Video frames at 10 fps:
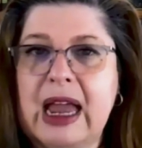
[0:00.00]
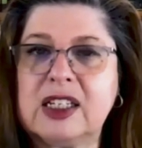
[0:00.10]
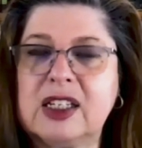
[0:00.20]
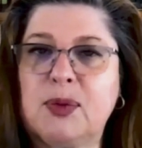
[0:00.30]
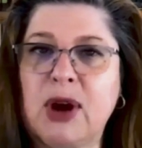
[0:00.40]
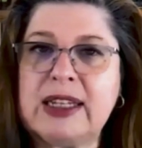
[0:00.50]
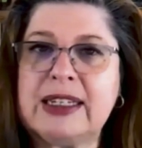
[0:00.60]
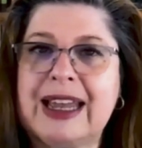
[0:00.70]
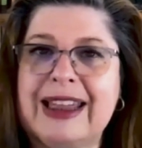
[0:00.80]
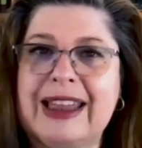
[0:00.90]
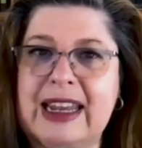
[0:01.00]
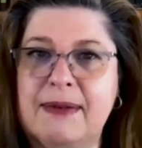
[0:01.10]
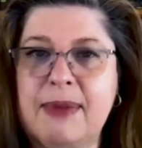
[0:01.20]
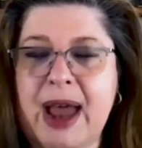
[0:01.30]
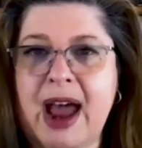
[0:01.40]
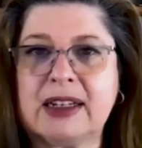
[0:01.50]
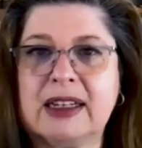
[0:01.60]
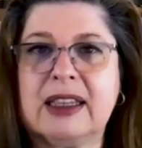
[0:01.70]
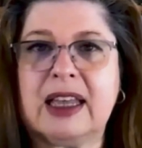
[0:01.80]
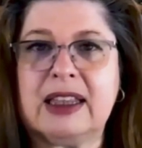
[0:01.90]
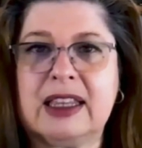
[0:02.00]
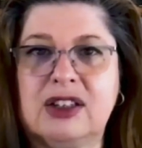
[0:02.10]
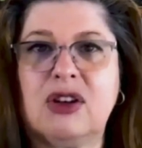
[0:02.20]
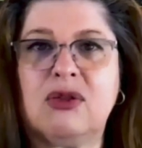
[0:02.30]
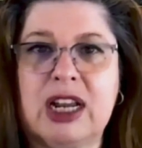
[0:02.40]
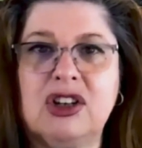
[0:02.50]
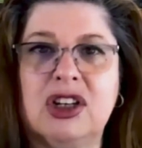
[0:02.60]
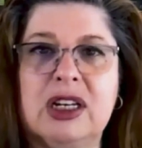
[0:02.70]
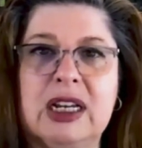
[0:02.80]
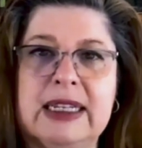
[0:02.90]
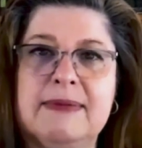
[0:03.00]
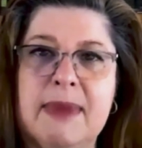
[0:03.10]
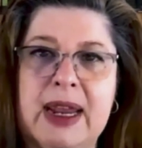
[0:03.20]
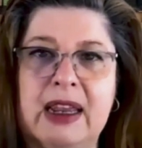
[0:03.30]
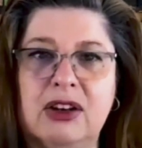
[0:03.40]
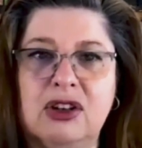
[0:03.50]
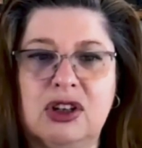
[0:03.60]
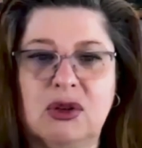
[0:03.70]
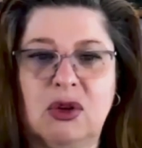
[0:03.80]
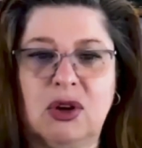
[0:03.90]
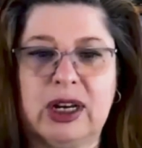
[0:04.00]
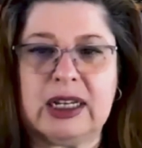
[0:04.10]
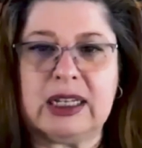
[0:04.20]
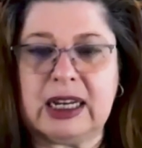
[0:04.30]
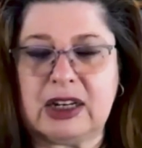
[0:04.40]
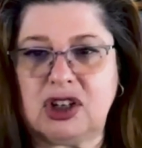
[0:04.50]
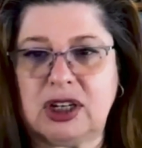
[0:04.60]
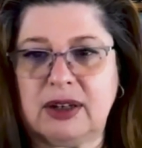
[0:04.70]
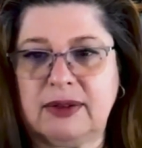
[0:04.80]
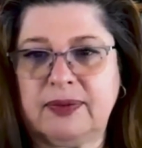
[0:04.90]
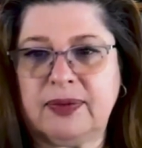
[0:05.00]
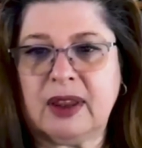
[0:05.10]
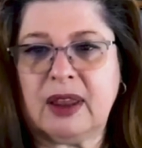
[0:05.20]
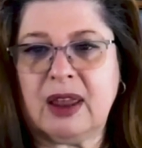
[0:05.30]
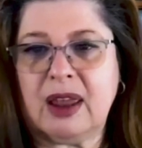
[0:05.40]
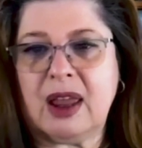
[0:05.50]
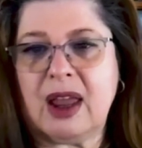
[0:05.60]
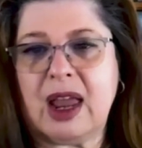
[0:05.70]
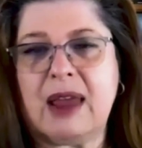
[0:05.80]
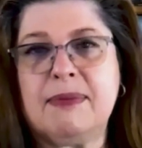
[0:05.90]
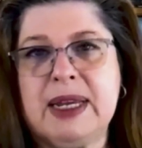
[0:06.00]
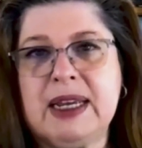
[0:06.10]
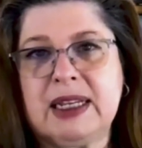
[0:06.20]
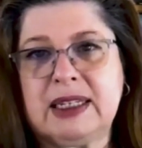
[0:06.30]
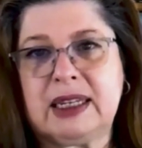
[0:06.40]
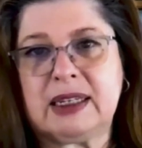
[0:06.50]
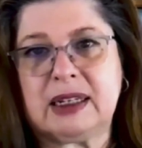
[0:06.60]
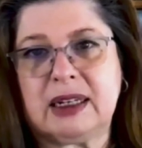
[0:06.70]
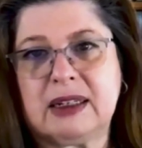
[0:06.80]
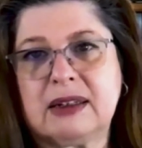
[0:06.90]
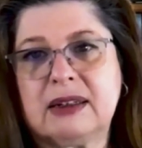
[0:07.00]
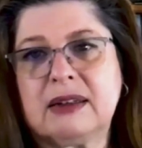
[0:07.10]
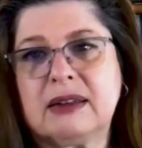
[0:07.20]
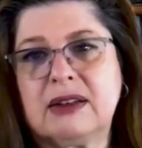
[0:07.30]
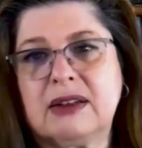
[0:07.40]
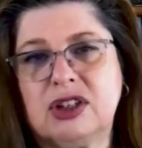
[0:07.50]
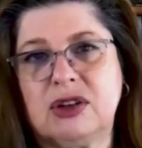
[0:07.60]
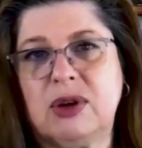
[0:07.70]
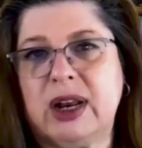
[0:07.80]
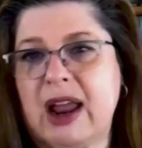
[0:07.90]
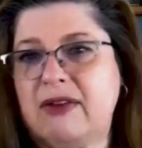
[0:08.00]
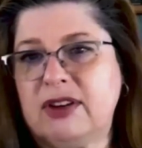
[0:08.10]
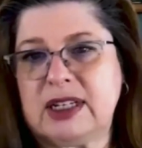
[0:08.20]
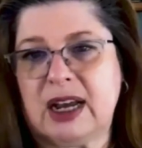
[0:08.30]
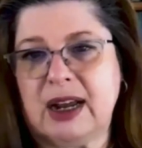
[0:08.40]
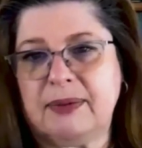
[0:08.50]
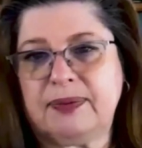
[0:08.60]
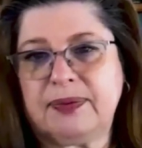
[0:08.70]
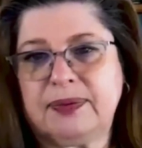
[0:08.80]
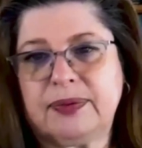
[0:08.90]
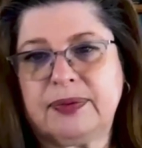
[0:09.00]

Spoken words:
Express the impact that this donation is making to your organization, and be consistent. Do it every time.